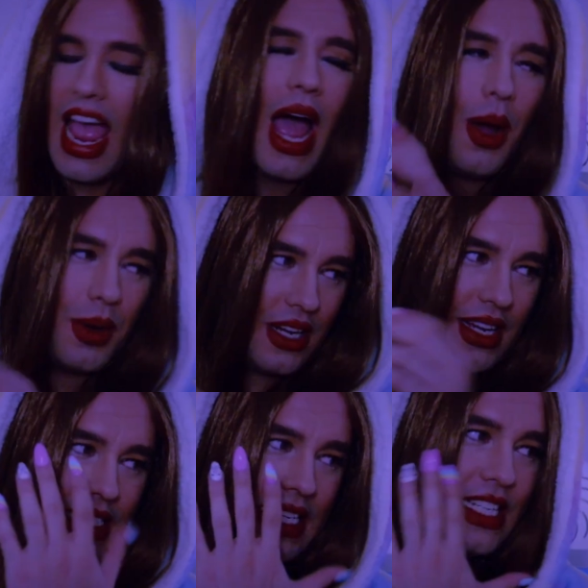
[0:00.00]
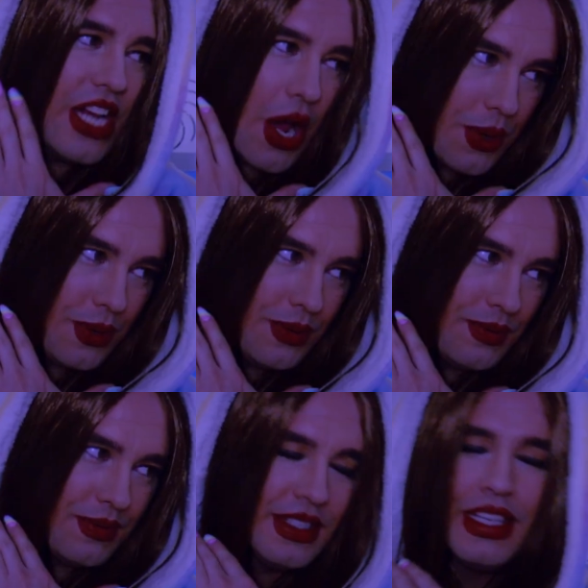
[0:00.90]
How can I say no
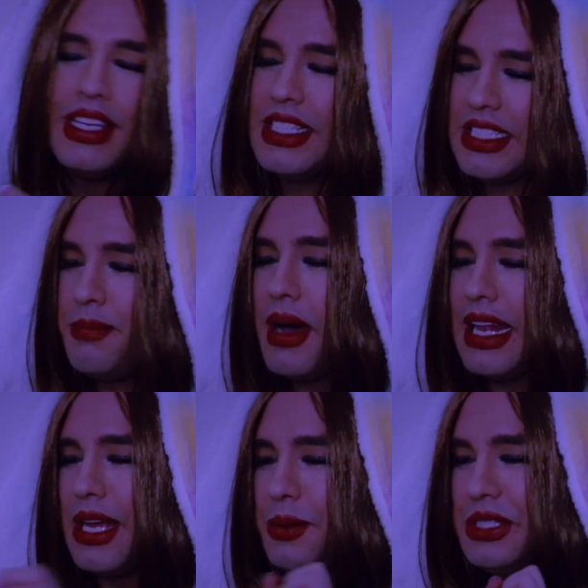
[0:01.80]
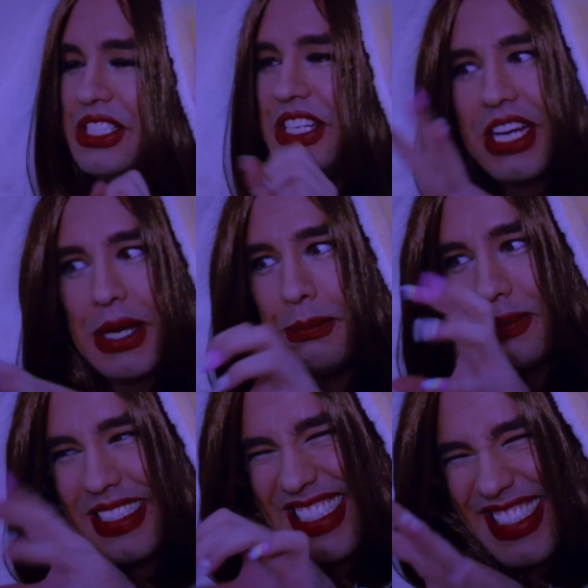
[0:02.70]
to my little
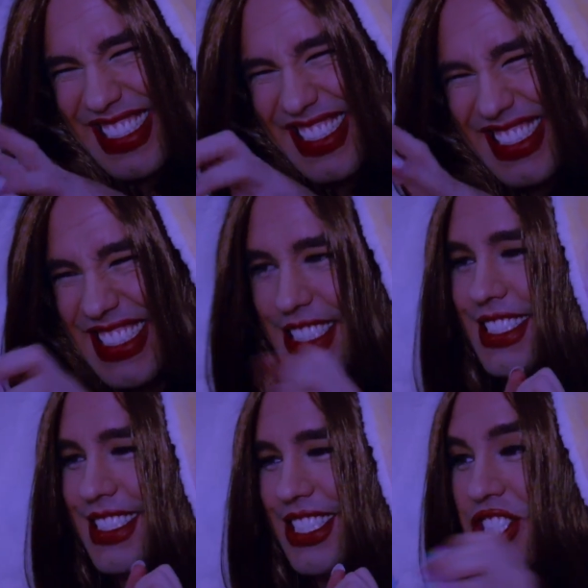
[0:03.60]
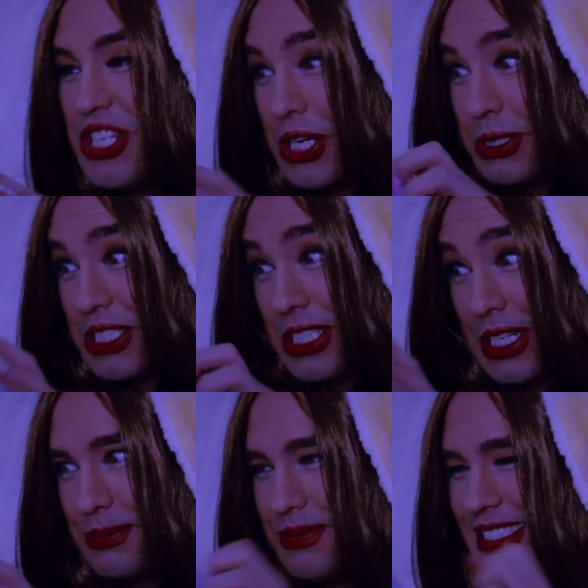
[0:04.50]
Snookums? Snooker
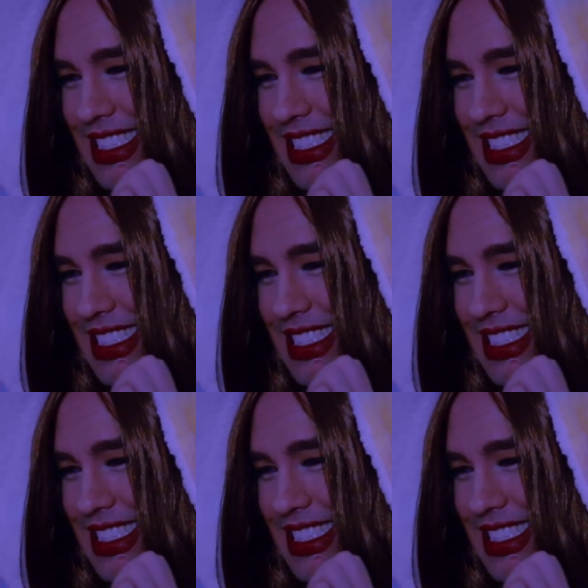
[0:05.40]
Snookums.